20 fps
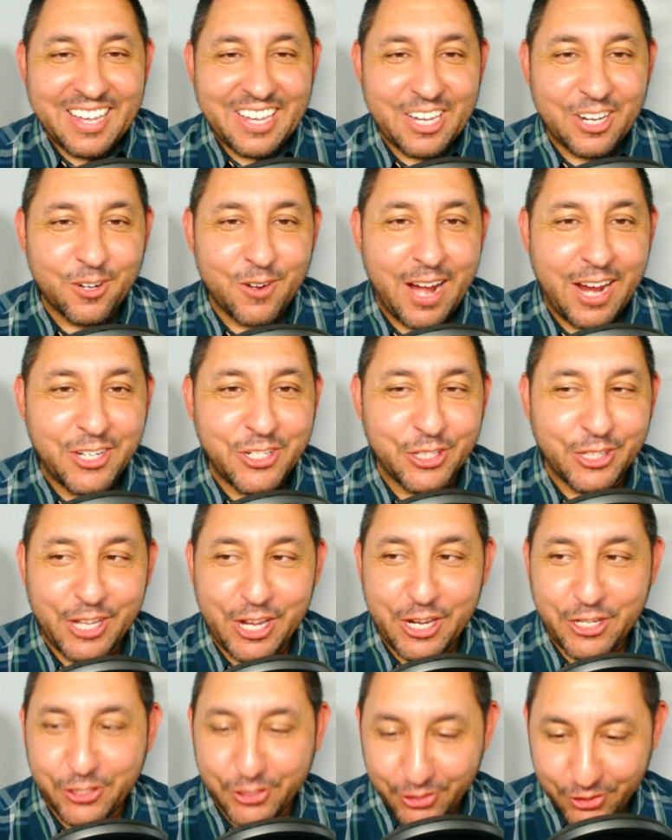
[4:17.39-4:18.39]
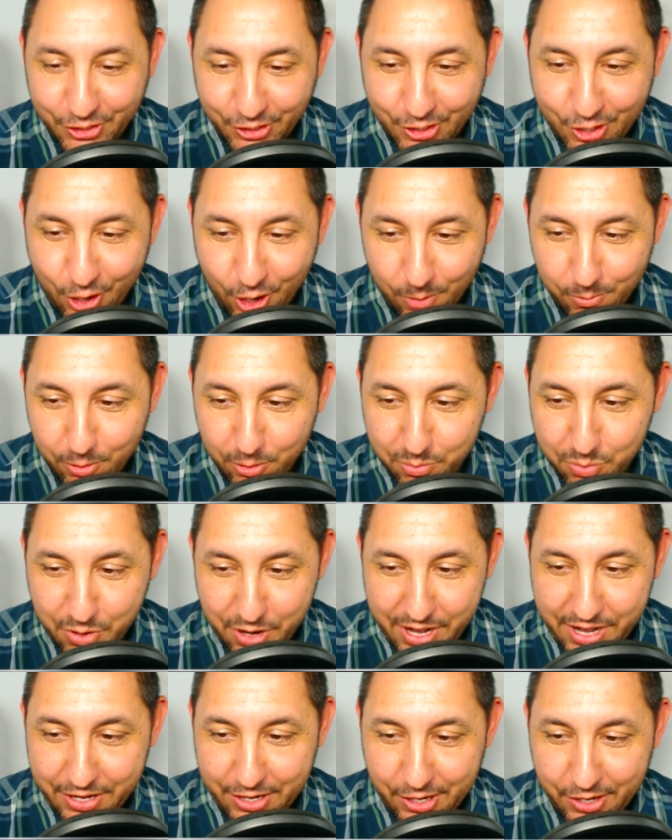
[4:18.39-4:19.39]
Congratulations to Carmel
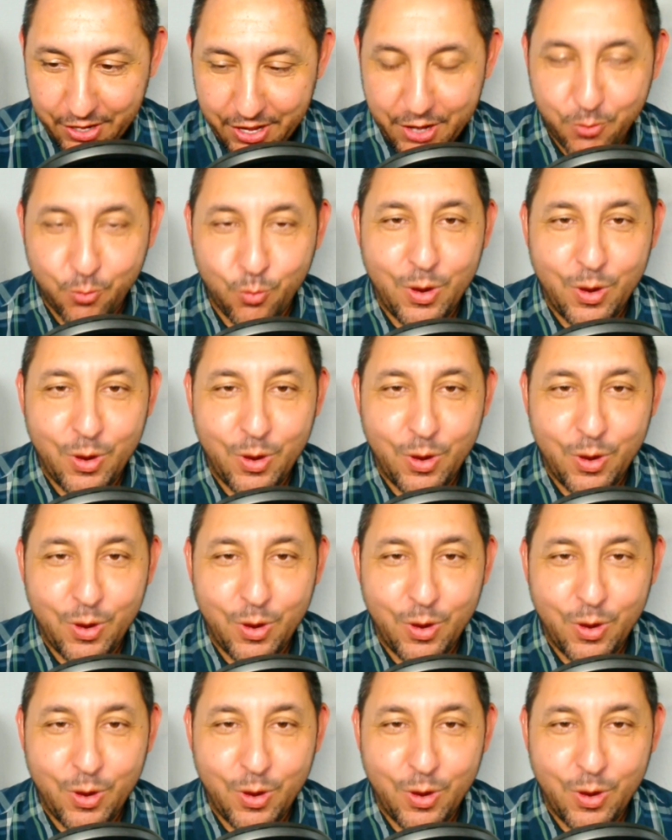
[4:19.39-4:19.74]
Brand on a